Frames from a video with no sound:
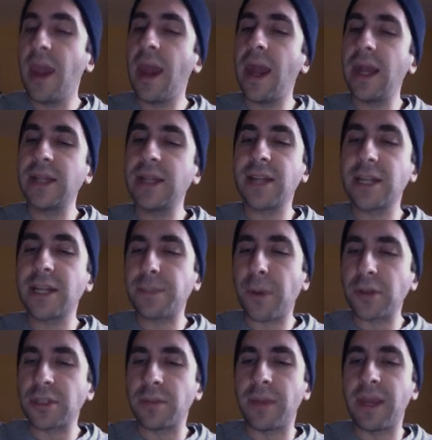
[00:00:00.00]
And it's not
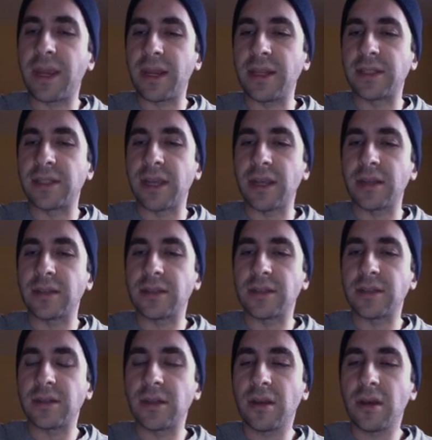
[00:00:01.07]
supposed to make any sense.